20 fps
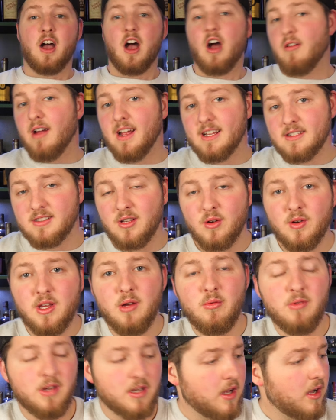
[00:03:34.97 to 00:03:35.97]
All right, so
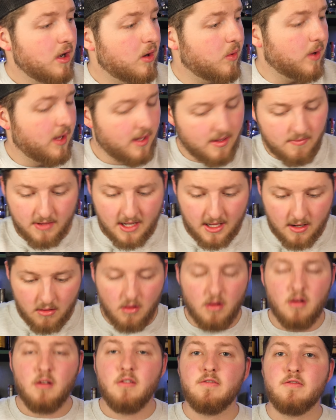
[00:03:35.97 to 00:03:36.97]
here we go. Got
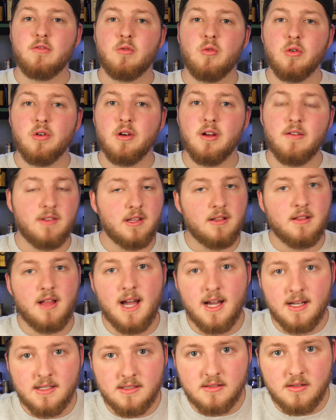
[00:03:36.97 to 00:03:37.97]
all 4 of the
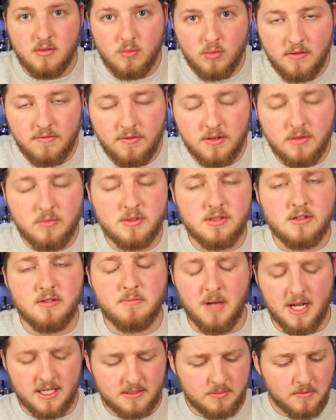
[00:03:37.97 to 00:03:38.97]
last Woodford
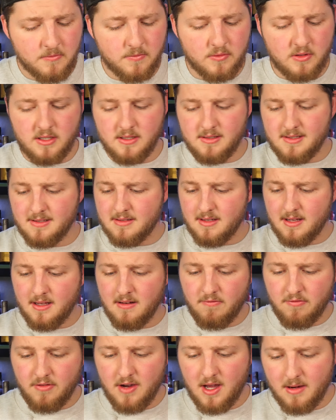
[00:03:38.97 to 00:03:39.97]
Reserve batch proof releases
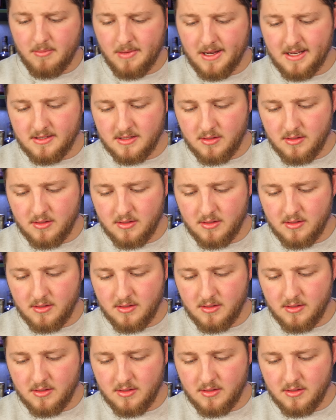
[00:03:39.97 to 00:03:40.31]
in front of me,